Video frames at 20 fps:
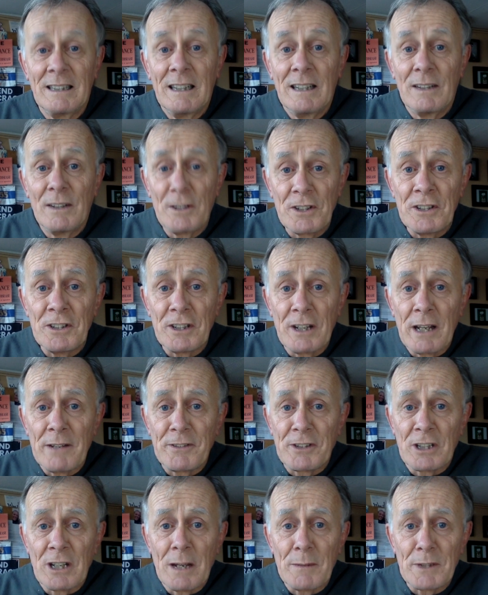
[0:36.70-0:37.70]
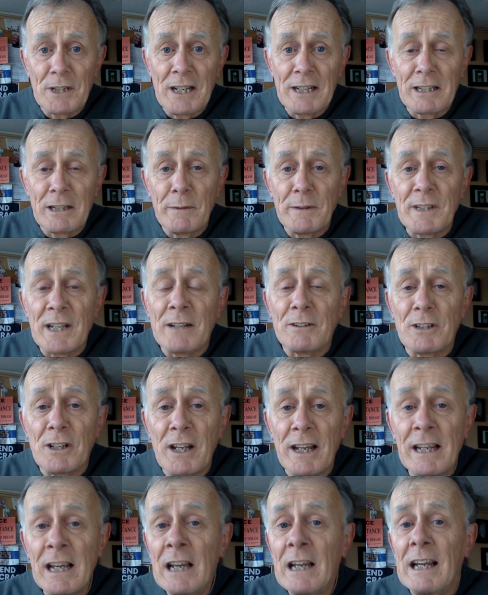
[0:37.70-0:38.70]
The St Ives Times and Echo is out
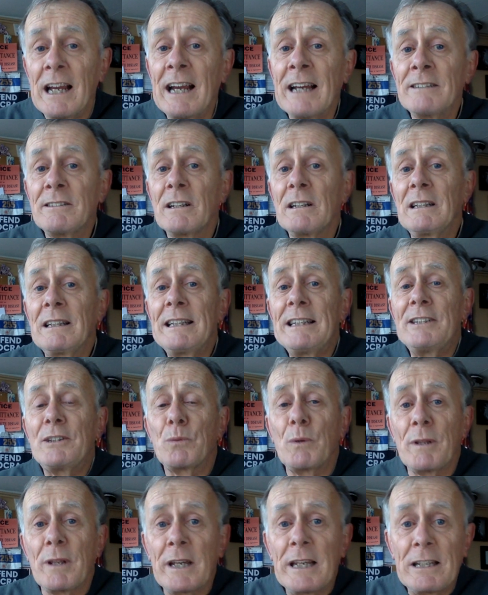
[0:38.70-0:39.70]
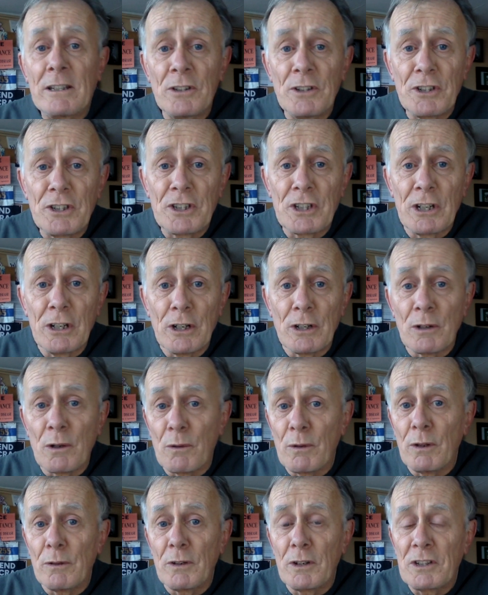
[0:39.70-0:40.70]
today and leads with a concern
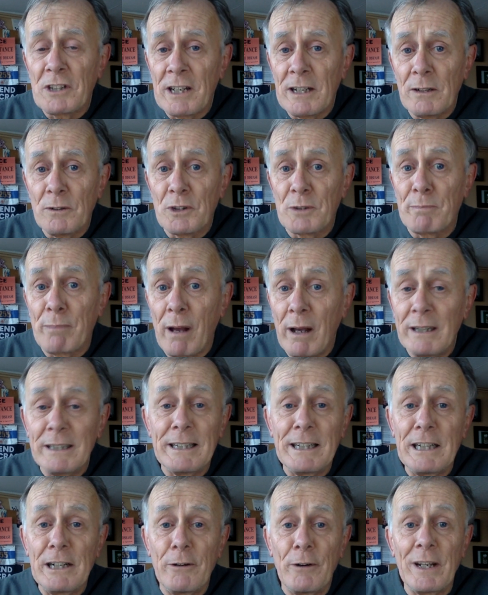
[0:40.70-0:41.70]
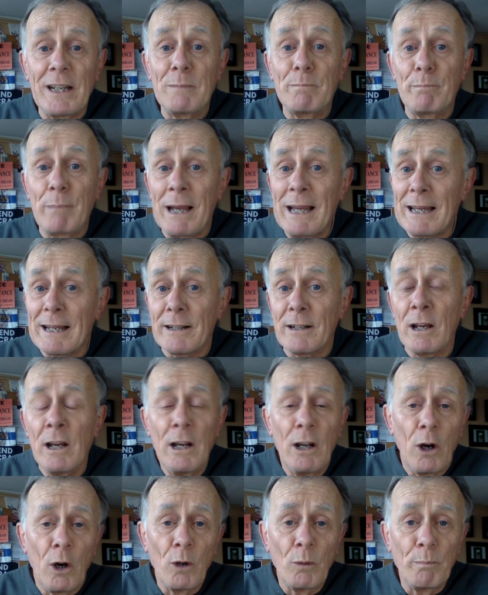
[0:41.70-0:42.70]
that the town's pioneering ban
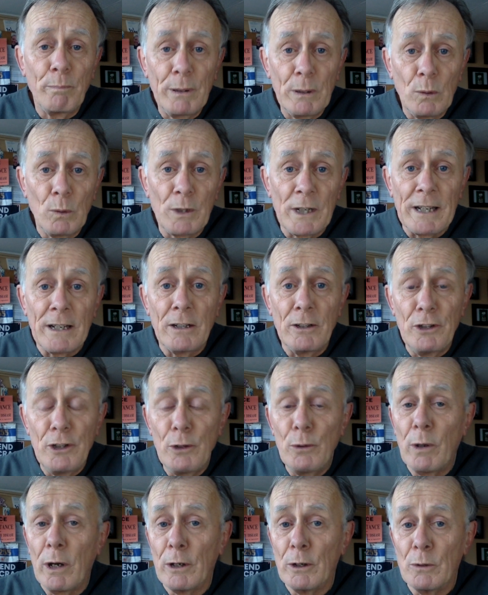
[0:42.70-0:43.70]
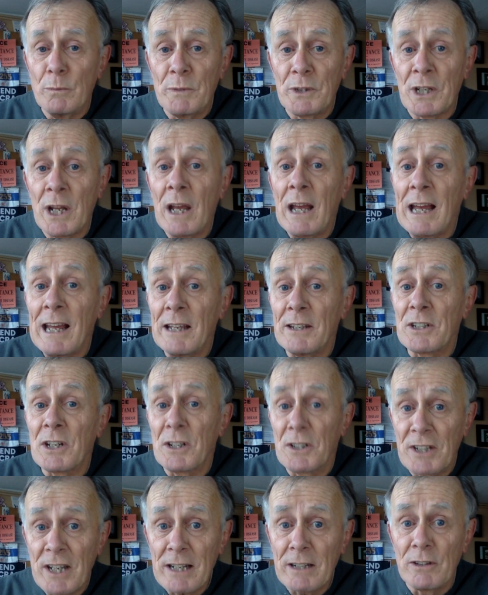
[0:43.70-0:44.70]
on building new homes as
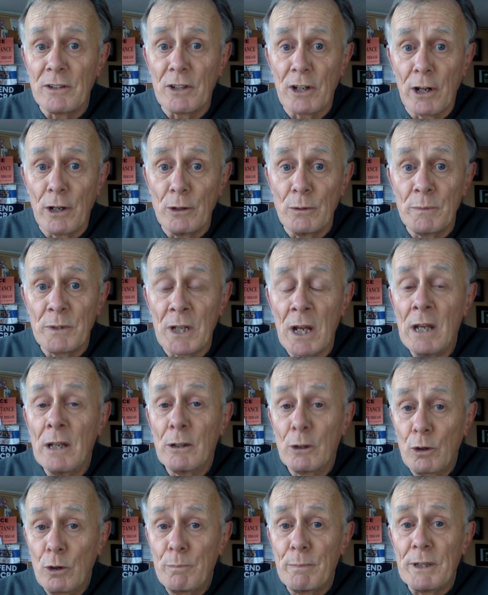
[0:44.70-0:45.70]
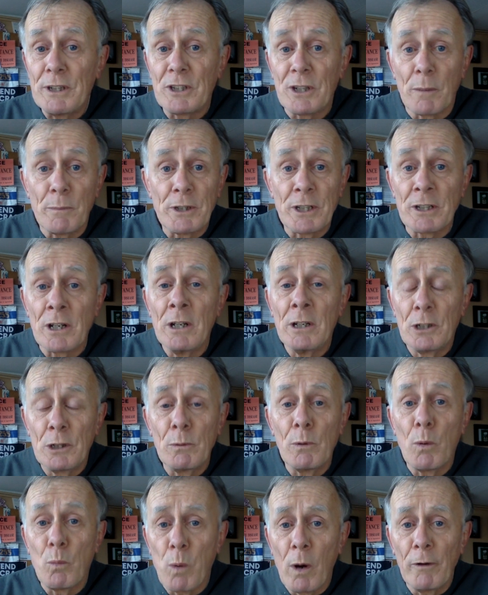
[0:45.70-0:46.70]
second homes could be subject to
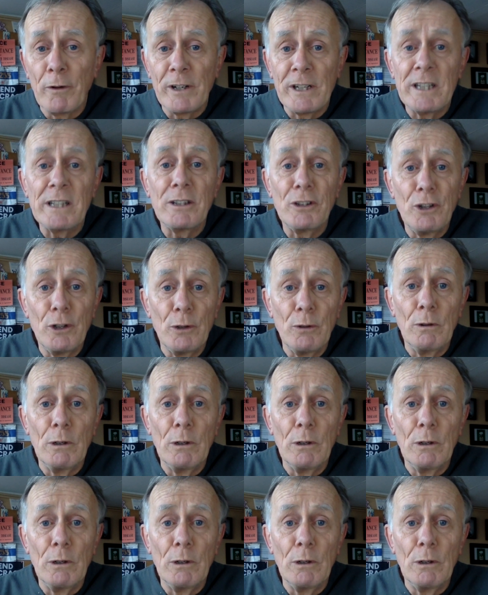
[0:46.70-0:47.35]
a worrying new